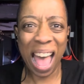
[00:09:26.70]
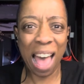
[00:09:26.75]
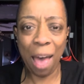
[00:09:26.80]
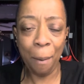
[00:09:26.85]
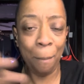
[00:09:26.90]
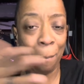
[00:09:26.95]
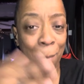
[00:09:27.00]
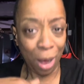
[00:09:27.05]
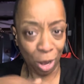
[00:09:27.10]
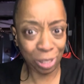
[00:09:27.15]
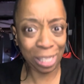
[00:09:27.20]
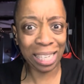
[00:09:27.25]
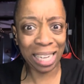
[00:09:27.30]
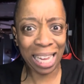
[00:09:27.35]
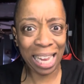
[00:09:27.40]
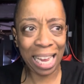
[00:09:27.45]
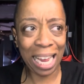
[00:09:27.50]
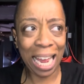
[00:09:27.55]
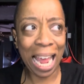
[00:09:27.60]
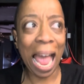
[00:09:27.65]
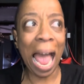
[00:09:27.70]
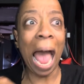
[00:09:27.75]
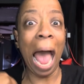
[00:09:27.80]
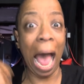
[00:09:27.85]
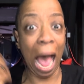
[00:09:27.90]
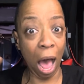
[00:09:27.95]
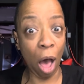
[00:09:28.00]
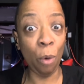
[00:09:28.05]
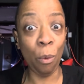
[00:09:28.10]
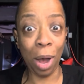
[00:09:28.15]
mostly
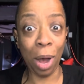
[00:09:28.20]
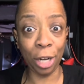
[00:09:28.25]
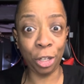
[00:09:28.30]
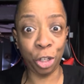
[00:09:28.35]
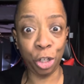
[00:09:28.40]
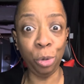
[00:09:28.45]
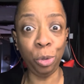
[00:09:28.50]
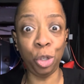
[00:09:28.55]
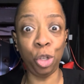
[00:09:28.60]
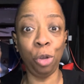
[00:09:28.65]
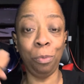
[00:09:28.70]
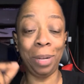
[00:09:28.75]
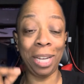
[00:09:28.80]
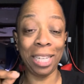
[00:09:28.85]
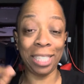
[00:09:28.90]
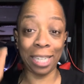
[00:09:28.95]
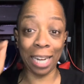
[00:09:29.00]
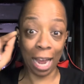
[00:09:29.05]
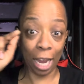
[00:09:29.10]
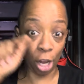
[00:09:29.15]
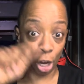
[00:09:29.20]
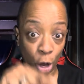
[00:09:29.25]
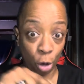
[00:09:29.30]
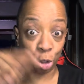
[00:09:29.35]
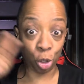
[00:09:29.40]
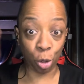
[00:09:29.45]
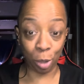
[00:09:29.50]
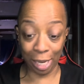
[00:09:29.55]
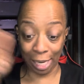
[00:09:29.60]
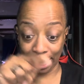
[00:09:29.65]
I watch YouTube because then I can go
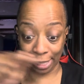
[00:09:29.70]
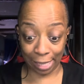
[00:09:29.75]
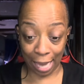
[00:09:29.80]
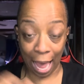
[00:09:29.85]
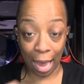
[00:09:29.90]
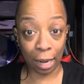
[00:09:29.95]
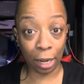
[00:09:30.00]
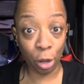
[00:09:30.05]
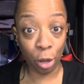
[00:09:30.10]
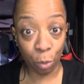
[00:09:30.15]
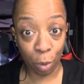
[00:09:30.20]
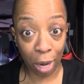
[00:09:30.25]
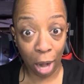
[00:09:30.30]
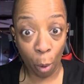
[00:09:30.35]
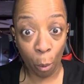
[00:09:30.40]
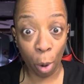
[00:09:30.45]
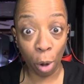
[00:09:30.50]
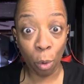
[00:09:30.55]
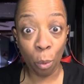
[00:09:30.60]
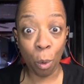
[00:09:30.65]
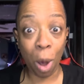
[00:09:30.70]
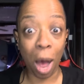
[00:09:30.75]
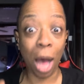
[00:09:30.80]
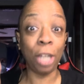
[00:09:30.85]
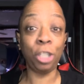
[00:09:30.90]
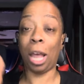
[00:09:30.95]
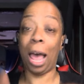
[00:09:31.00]
to exactly what I want to watch.